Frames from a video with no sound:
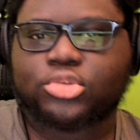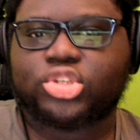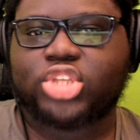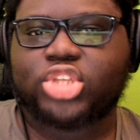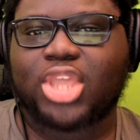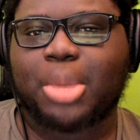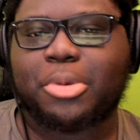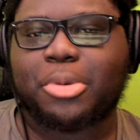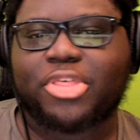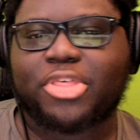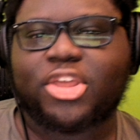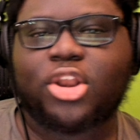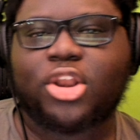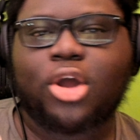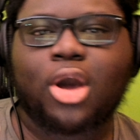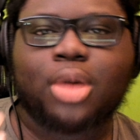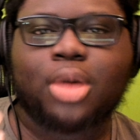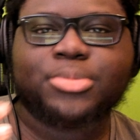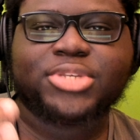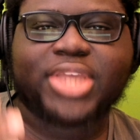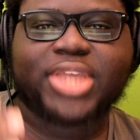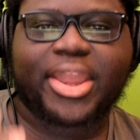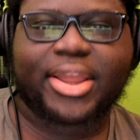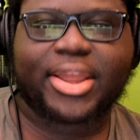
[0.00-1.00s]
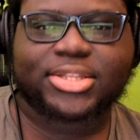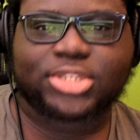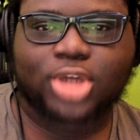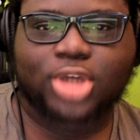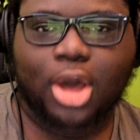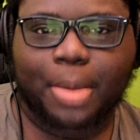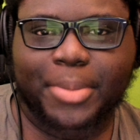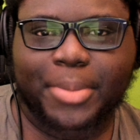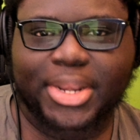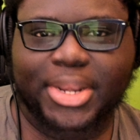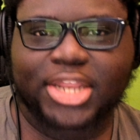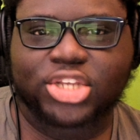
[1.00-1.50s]
yeah, with an ARMS character
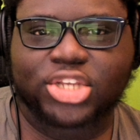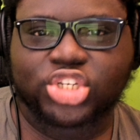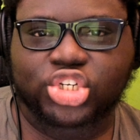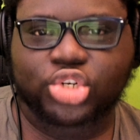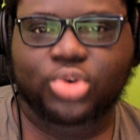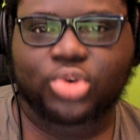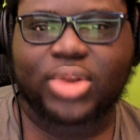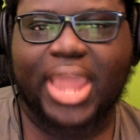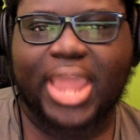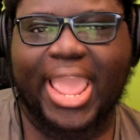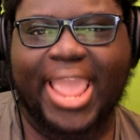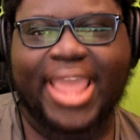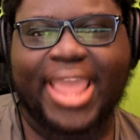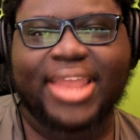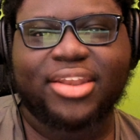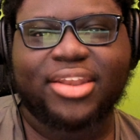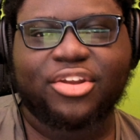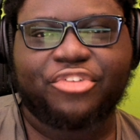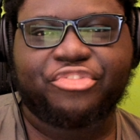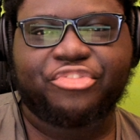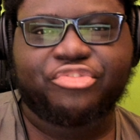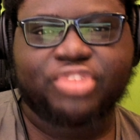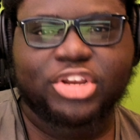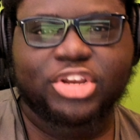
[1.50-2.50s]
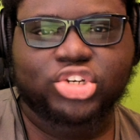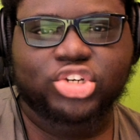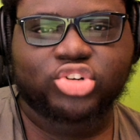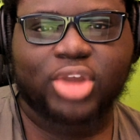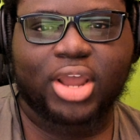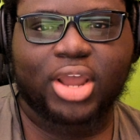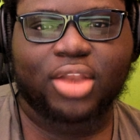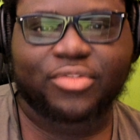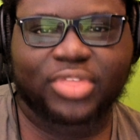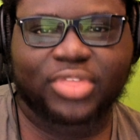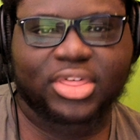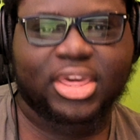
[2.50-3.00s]
coming in June and a free
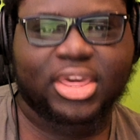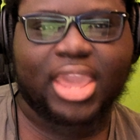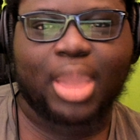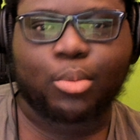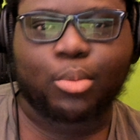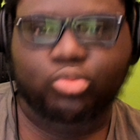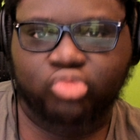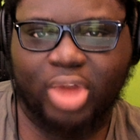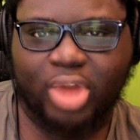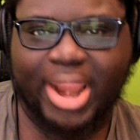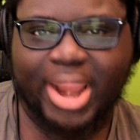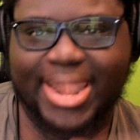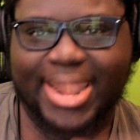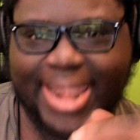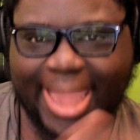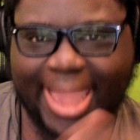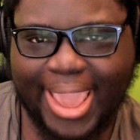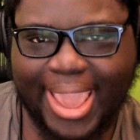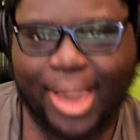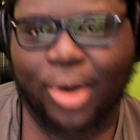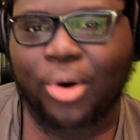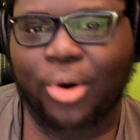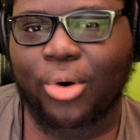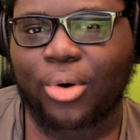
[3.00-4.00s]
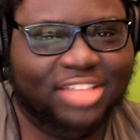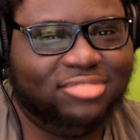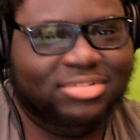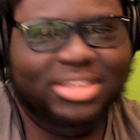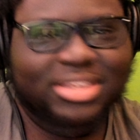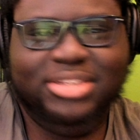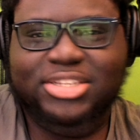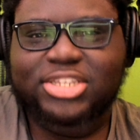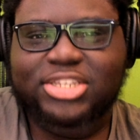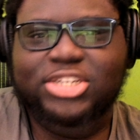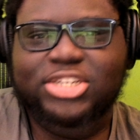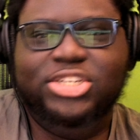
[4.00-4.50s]
trial of the game right now,
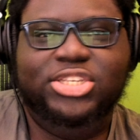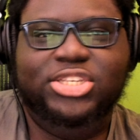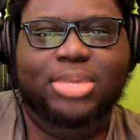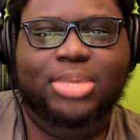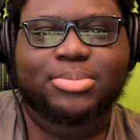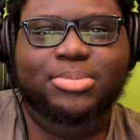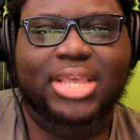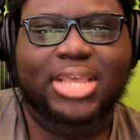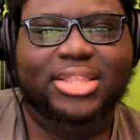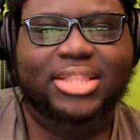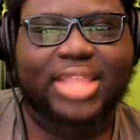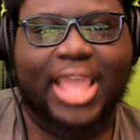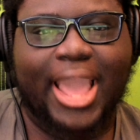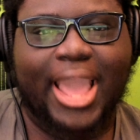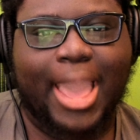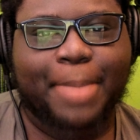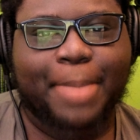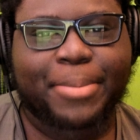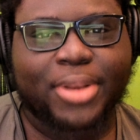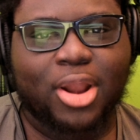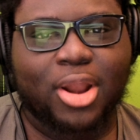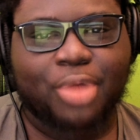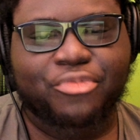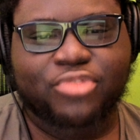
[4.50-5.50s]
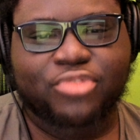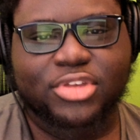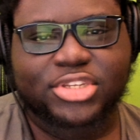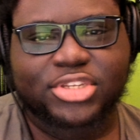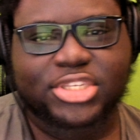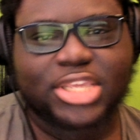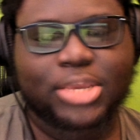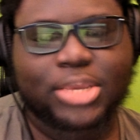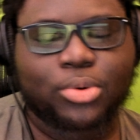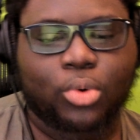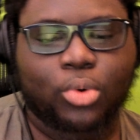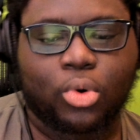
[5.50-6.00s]
it just seems like they're hyping up for a
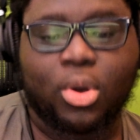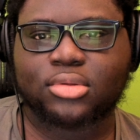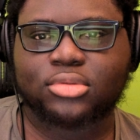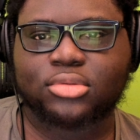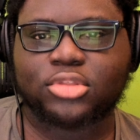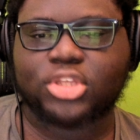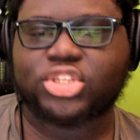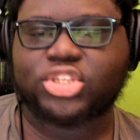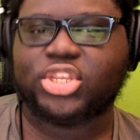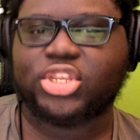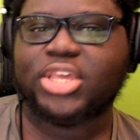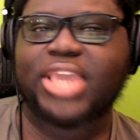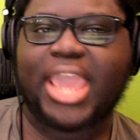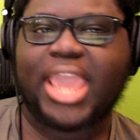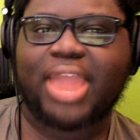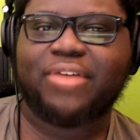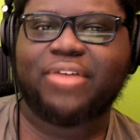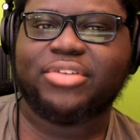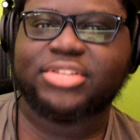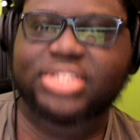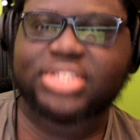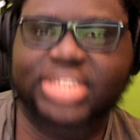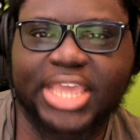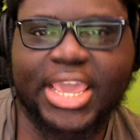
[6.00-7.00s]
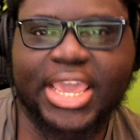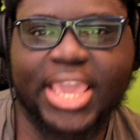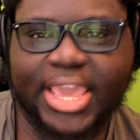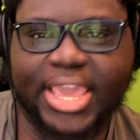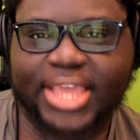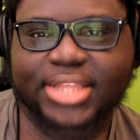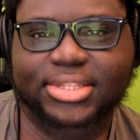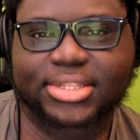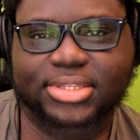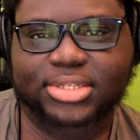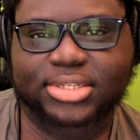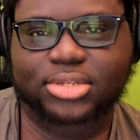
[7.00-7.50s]
sequel. Doesn't guarantee
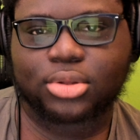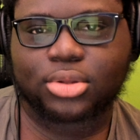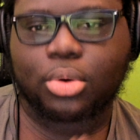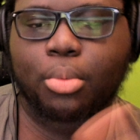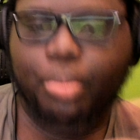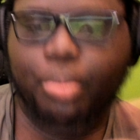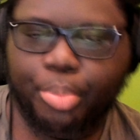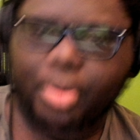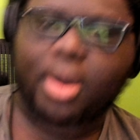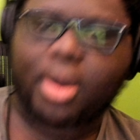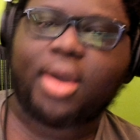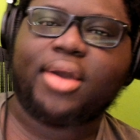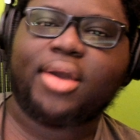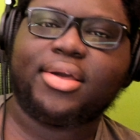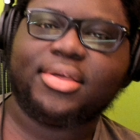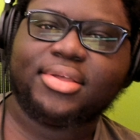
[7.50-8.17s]
it, but,